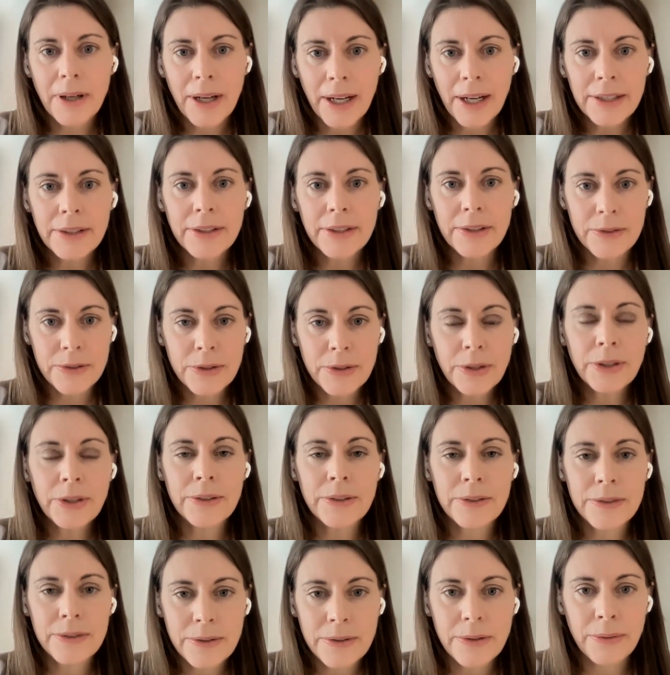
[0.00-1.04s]
kind of
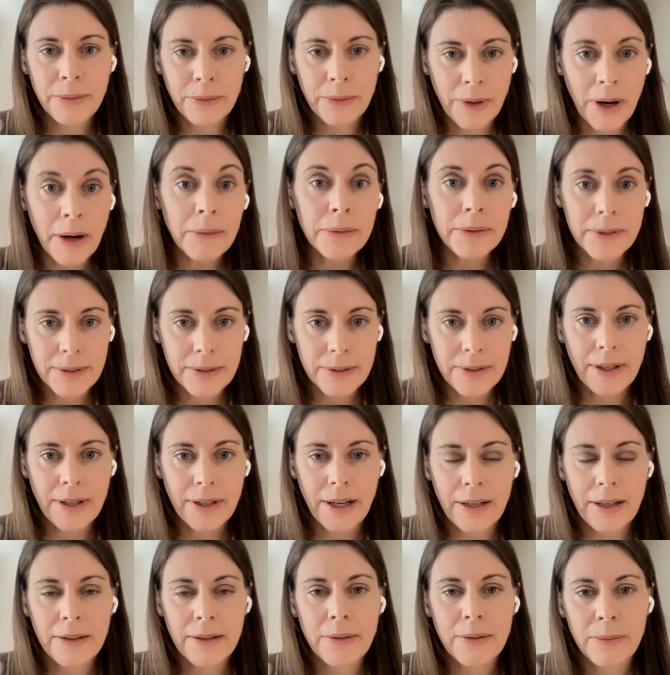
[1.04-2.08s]
concerned throughout
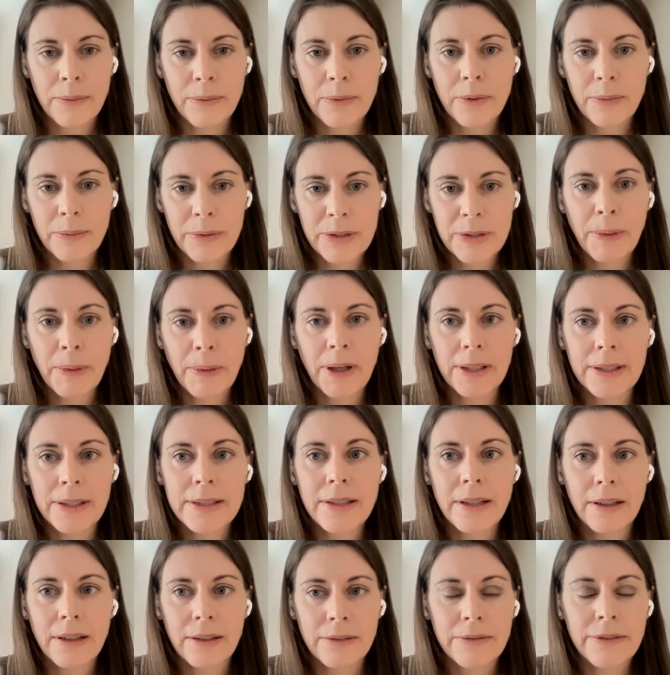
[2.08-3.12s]
the response
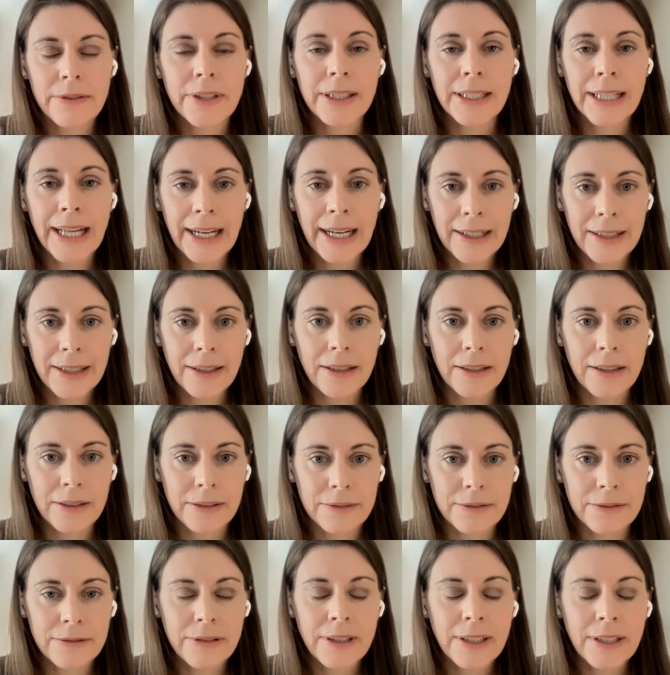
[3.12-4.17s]
of the lack
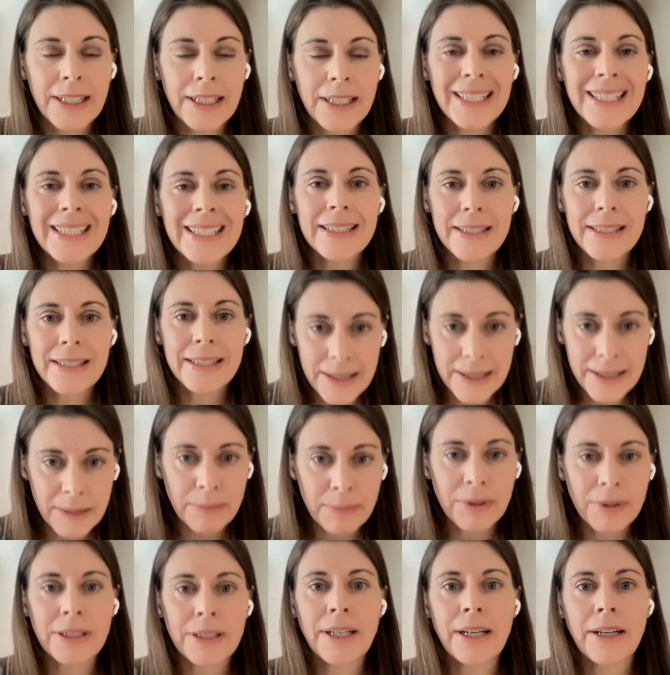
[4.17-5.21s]
of
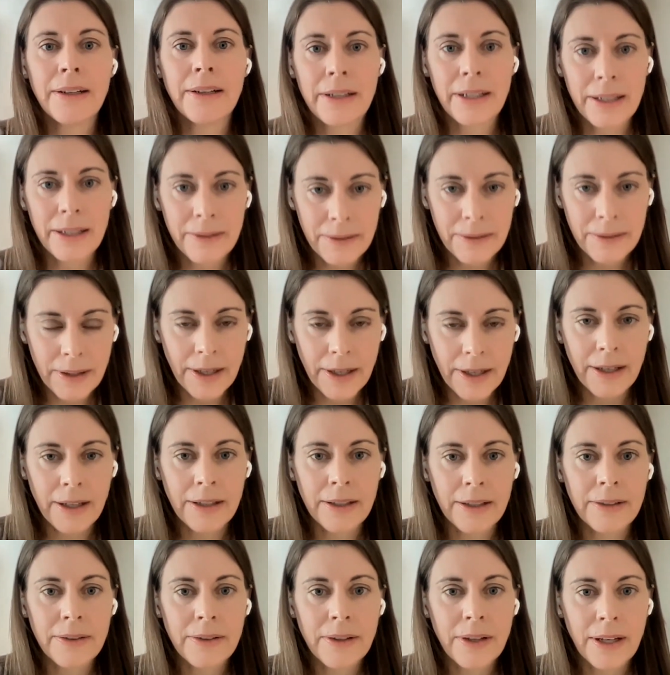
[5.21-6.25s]
disciplinary
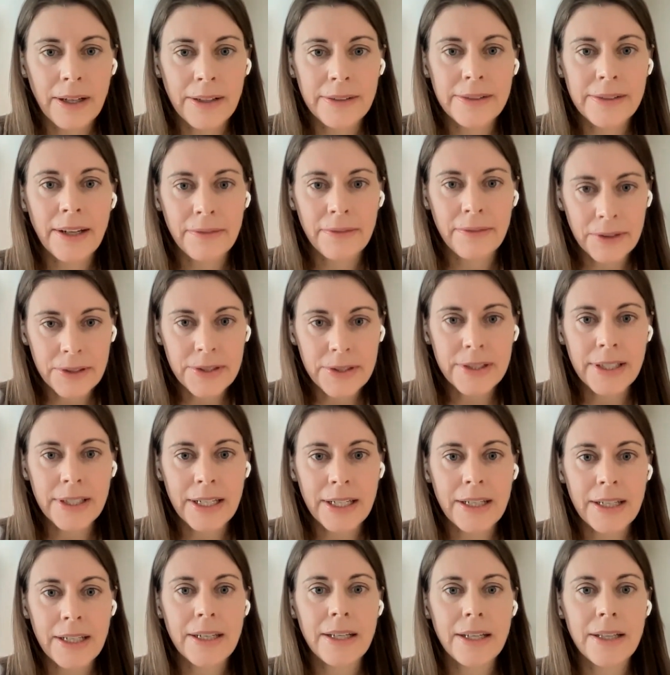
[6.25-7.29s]

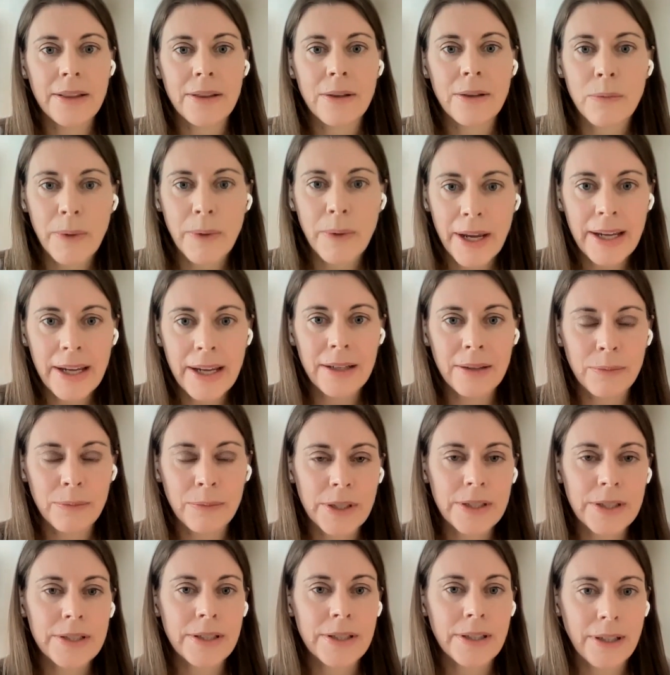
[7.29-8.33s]
diversity in the way in
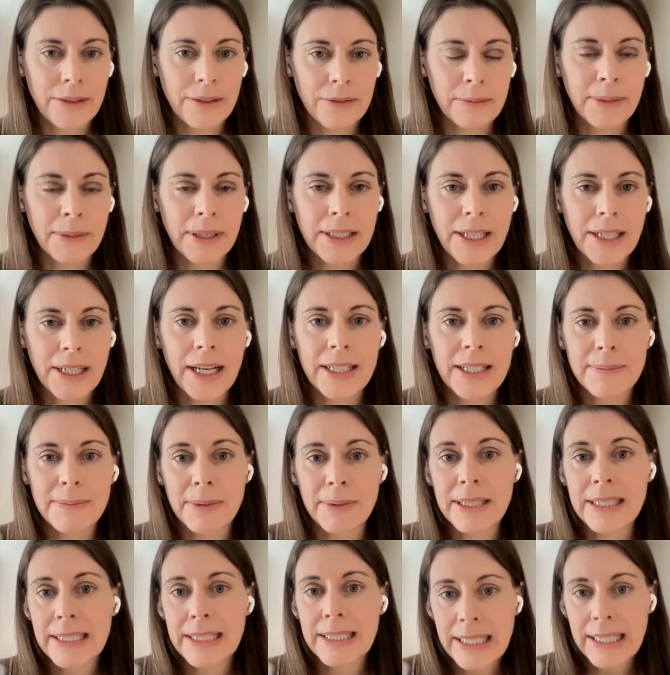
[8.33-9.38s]
which the government has
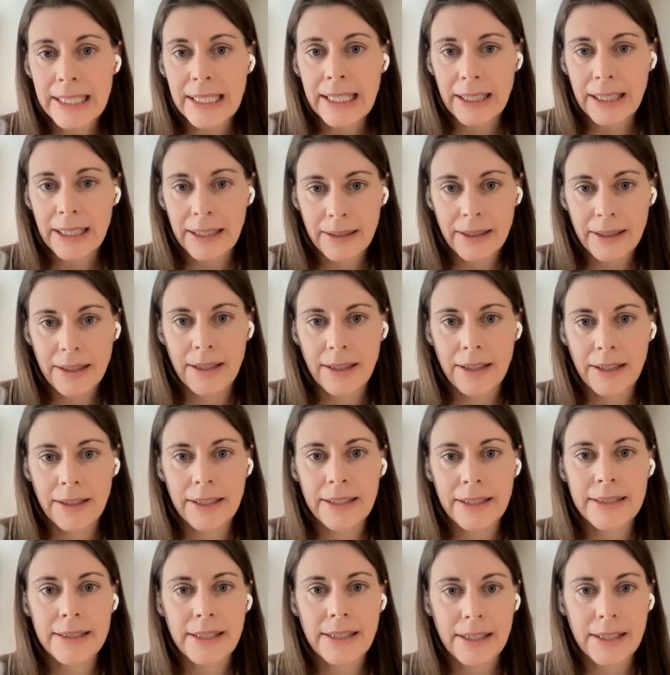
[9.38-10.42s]
been seeking
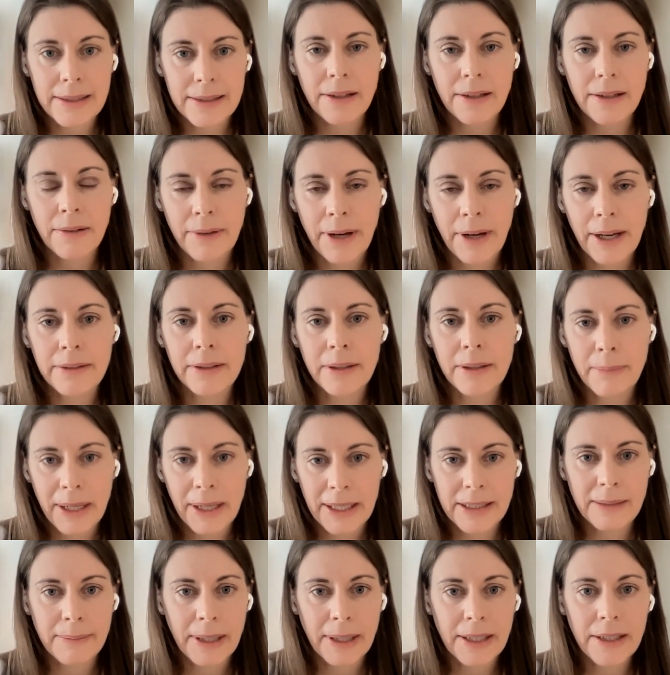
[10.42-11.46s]
insights around the
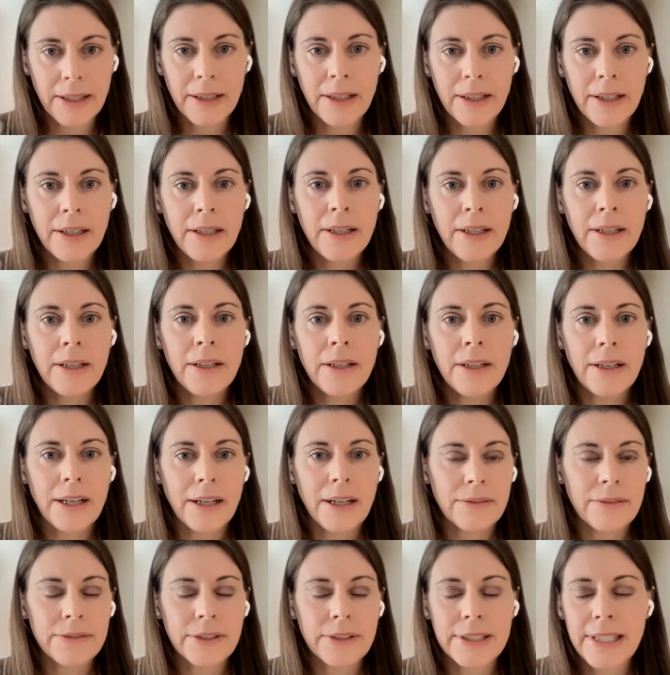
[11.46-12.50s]
pandemic.
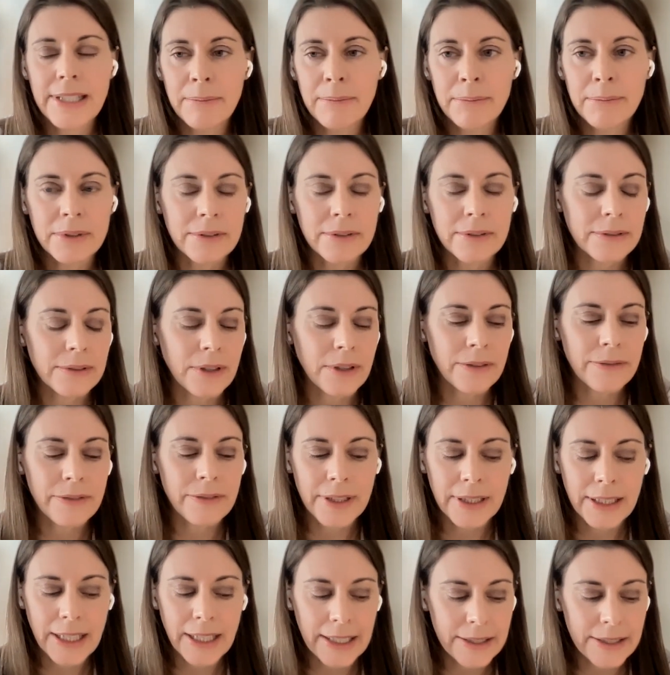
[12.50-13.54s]
For example, over
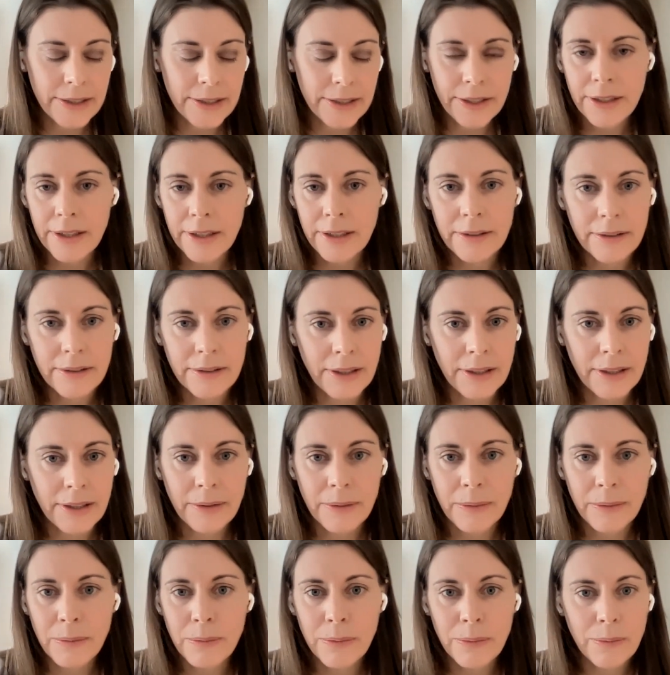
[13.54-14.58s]
the last year, you
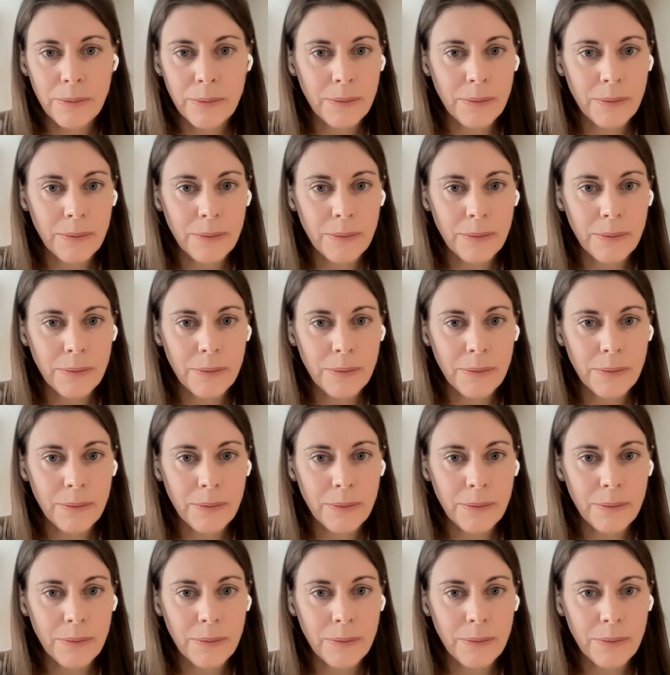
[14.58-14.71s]
know,